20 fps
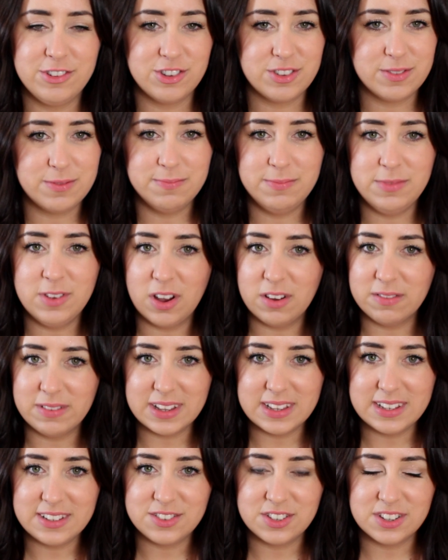just not
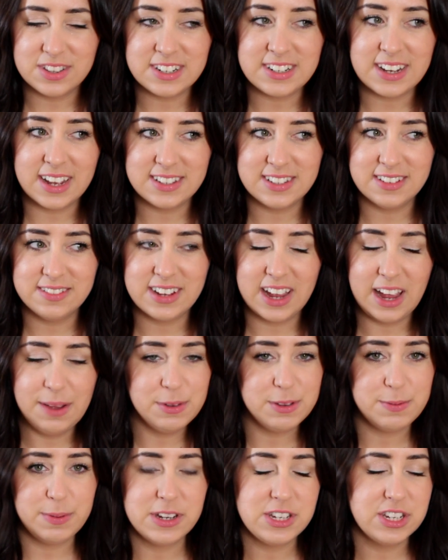really stood the test of time,
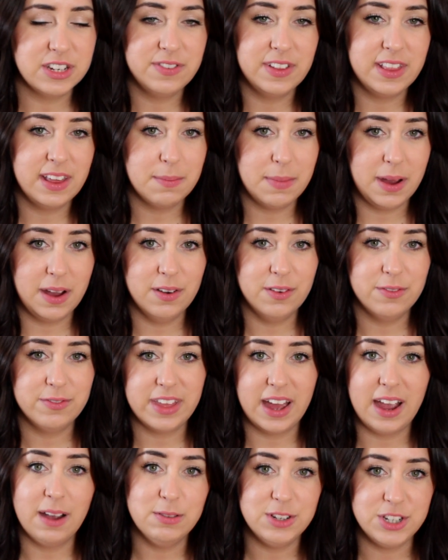especially for the amount
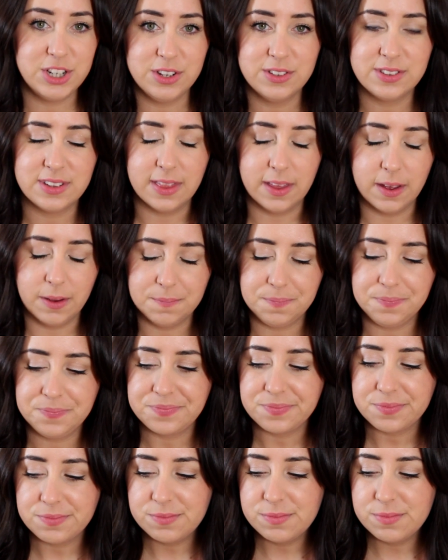that I was using them.
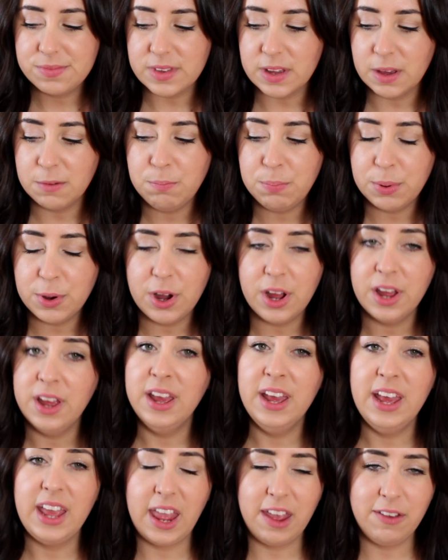But
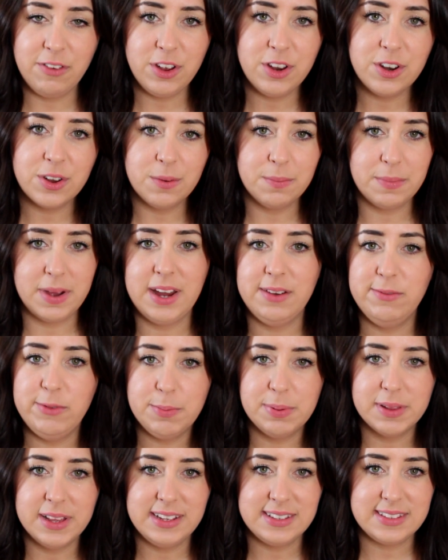if you don't mind
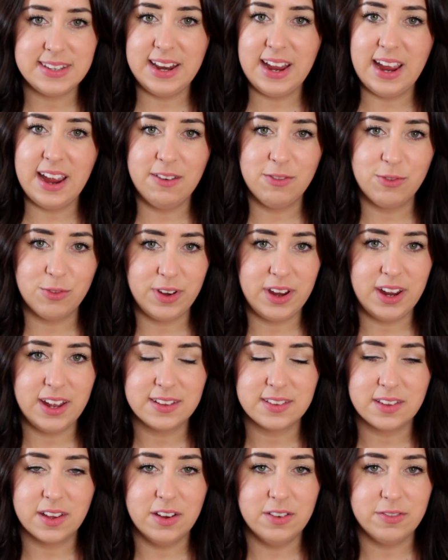replacing it every
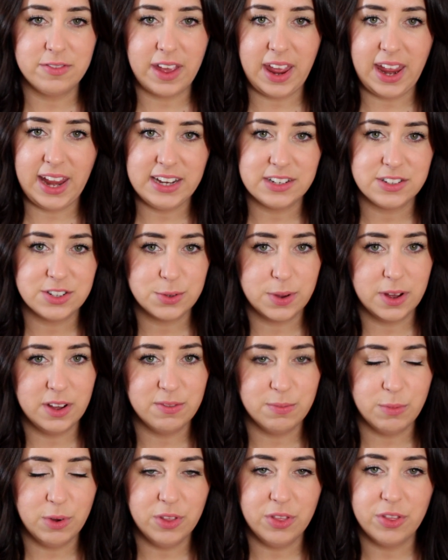sort of 8 to
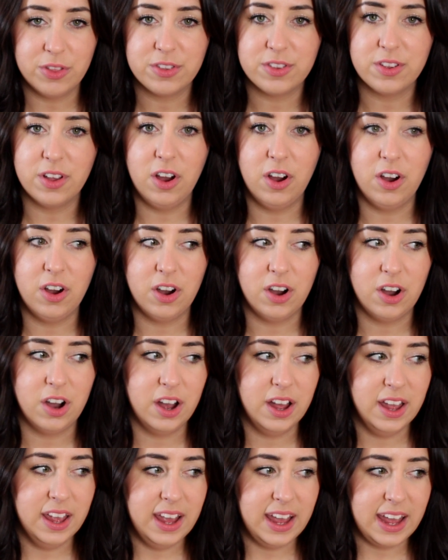12 months,
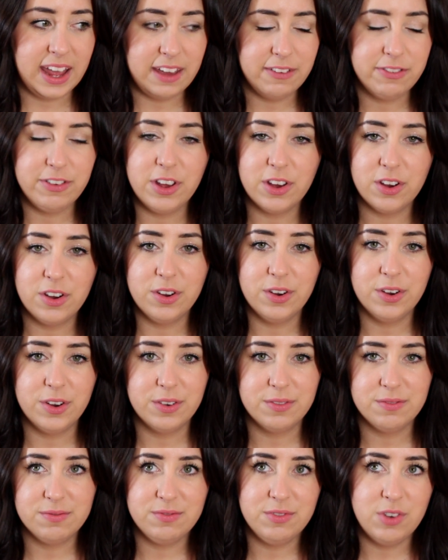or if
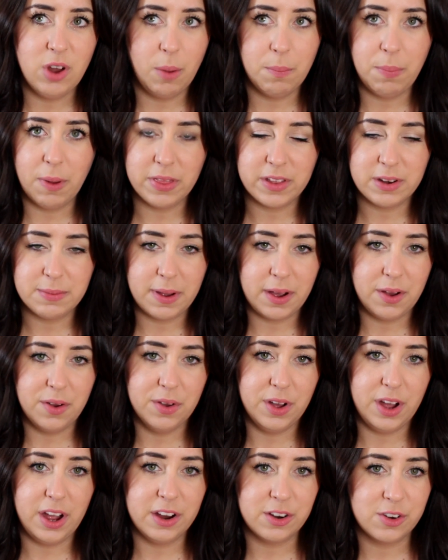you're not bothered
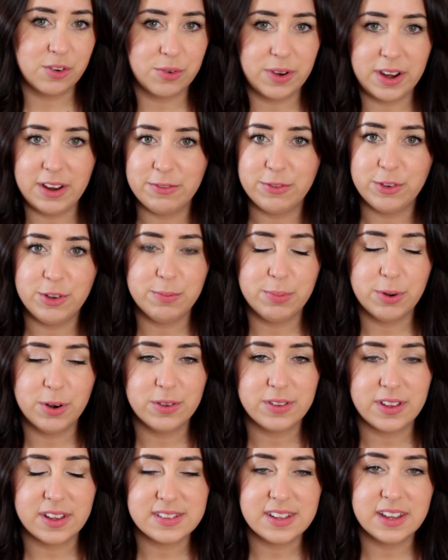about a great food
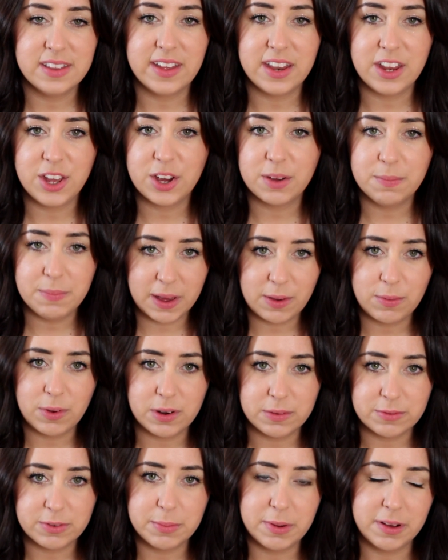processor, then you can pick one
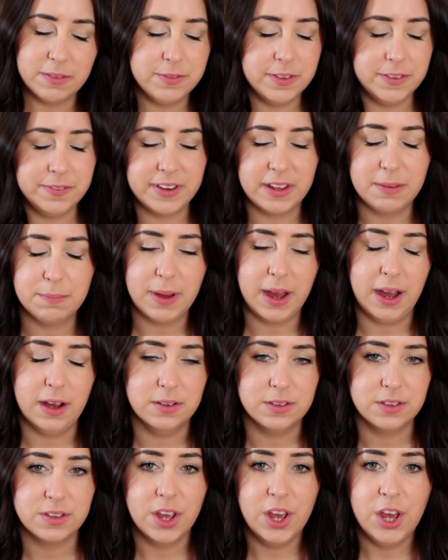up for about
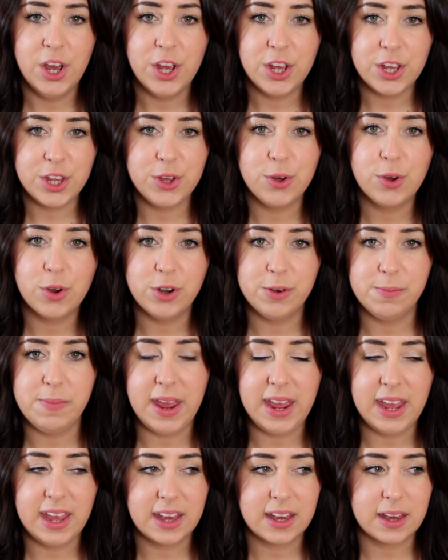£15. You could
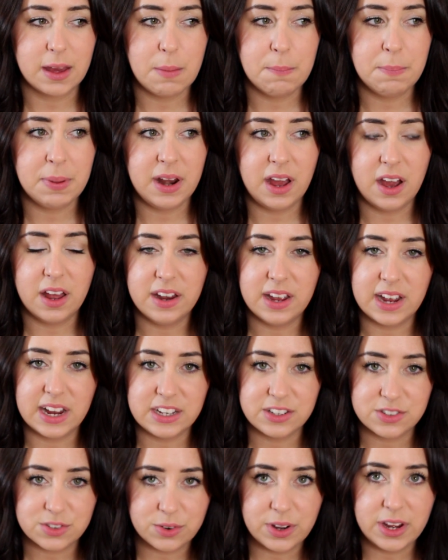make banana
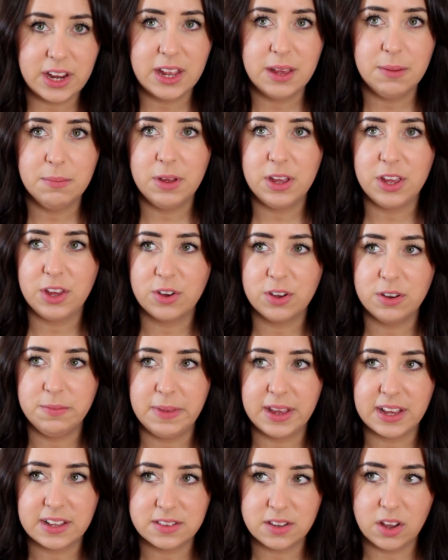ice cream, you could
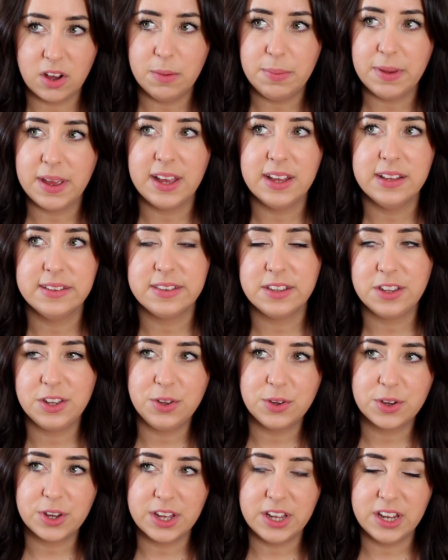make sorbets,
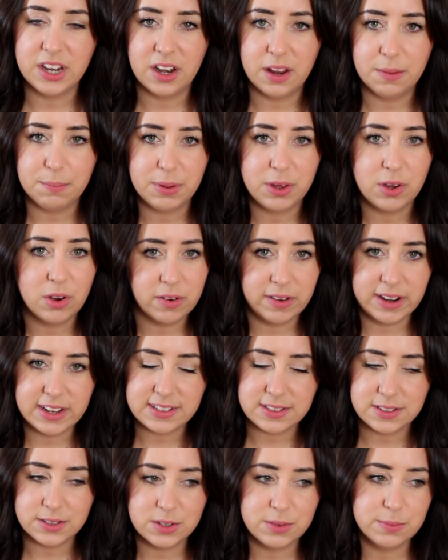you can puree
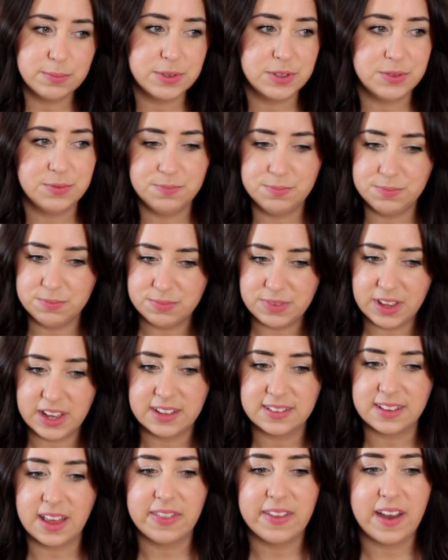soups,
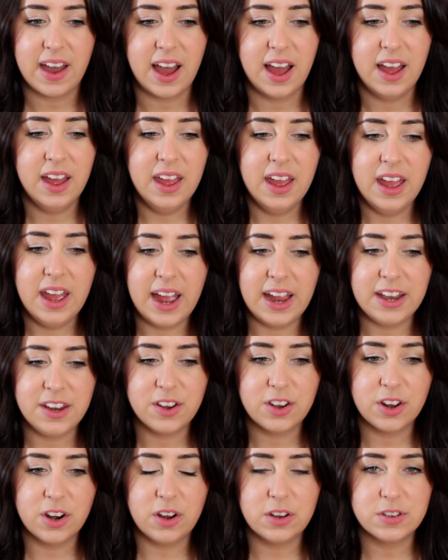things like that, and
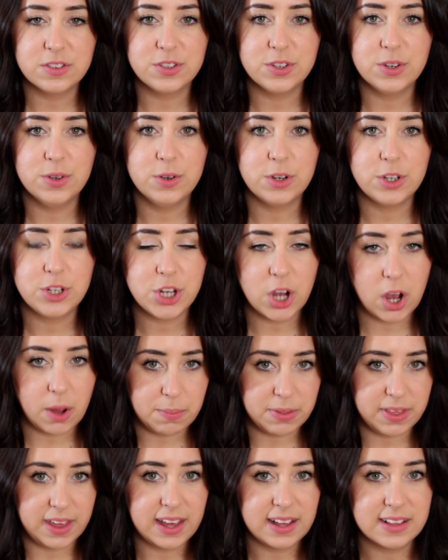you can also
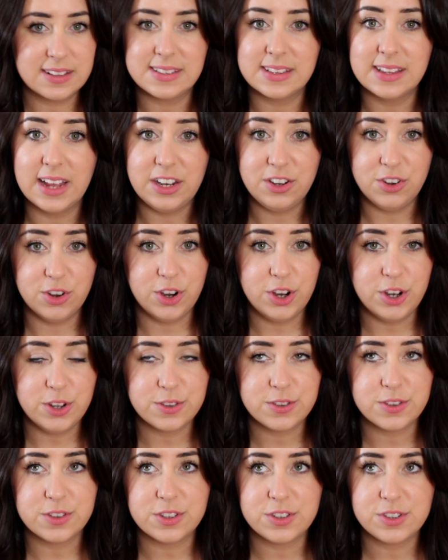chop things like
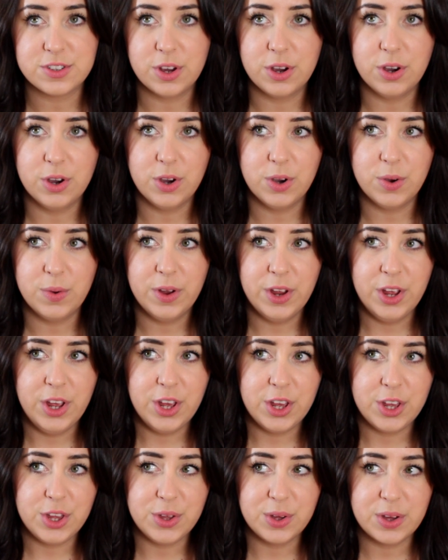nuts. So
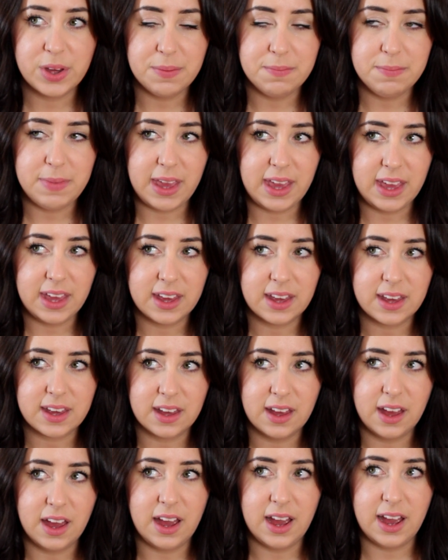you can make,
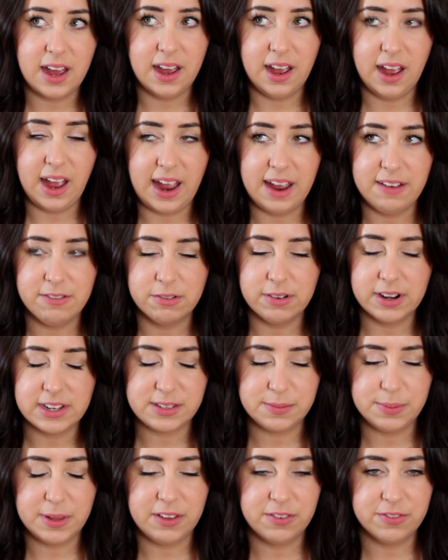I have a
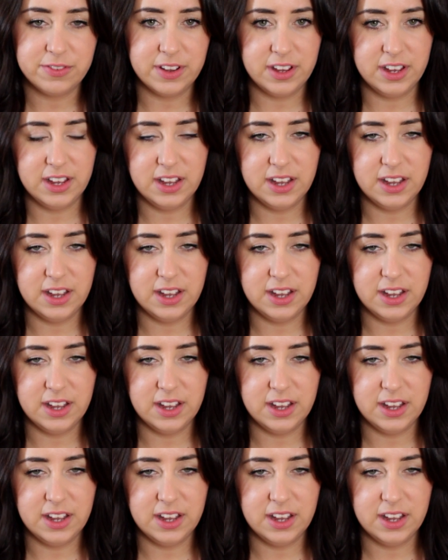recipe for